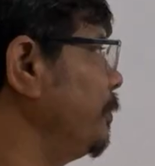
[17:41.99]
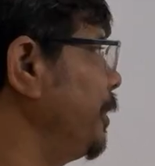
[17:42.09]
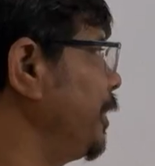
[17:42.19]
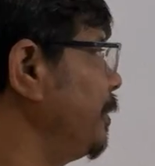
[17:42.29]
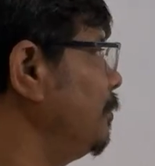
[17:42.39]
a
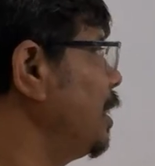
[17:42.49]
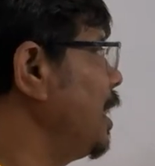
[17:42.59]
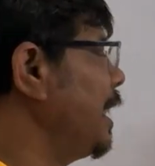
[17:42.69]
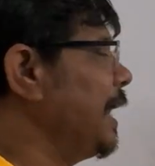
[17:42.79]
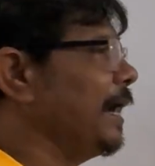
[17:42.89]
medium
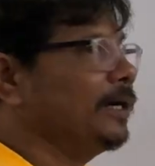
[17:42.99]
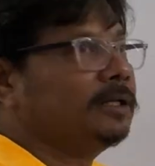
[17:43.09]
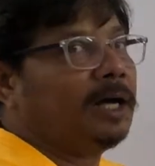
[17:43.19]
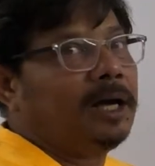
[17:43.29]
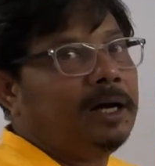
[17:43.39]
and
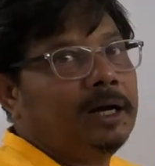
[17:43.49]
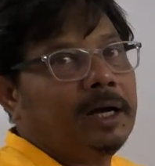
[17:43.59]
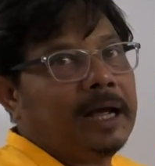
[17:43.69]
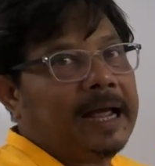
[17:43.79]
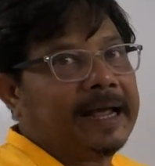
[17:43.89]
the
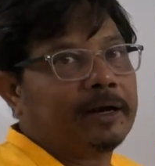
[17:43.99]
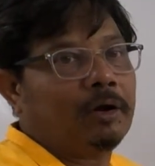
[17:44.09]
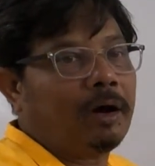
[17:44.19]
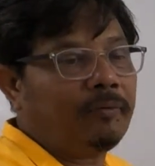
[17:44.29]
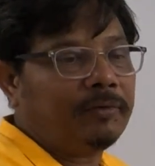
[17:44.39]

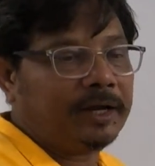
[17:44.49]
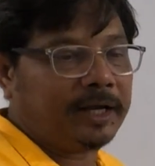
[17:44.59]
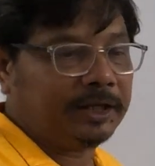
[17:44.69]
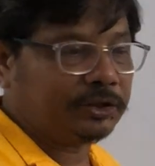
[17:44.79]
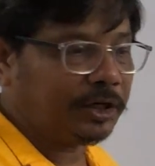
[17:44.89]
angle of
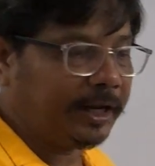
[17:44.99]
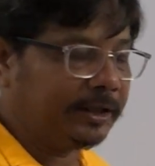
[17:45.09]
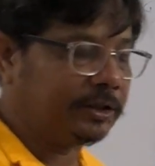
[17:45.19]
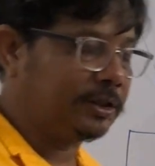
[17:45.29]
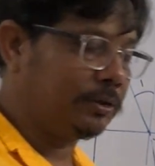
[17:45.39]

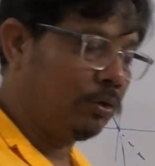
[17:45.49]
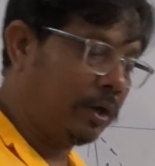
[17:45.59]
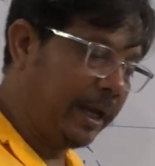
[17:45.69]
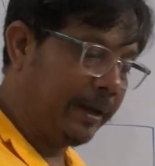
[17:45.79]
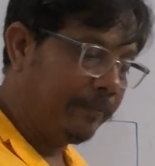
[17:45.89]
incidence.
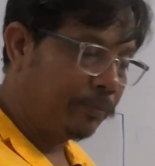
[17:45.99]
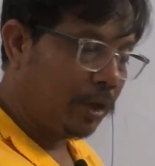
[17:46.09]
Okay.